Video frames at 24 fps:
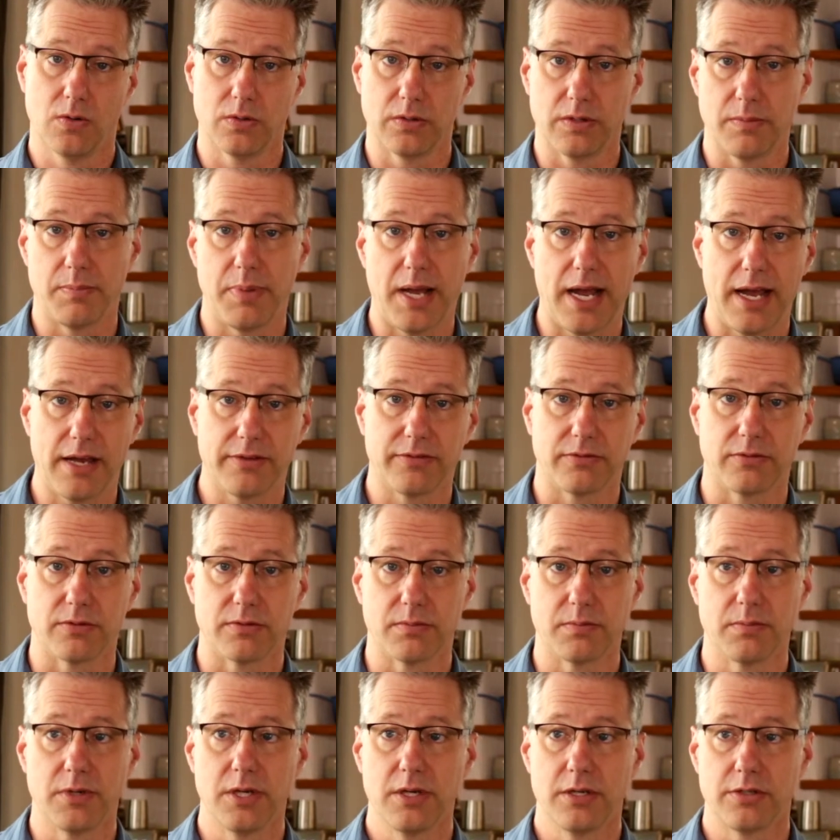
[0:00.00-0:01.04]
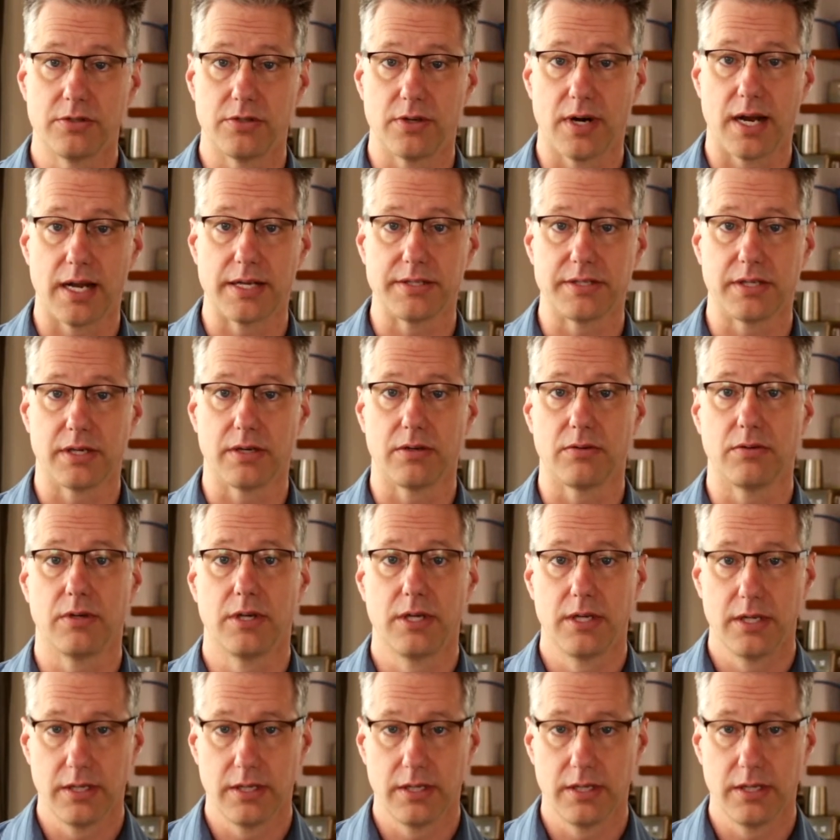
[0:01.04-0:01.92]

or the bathroom dries out,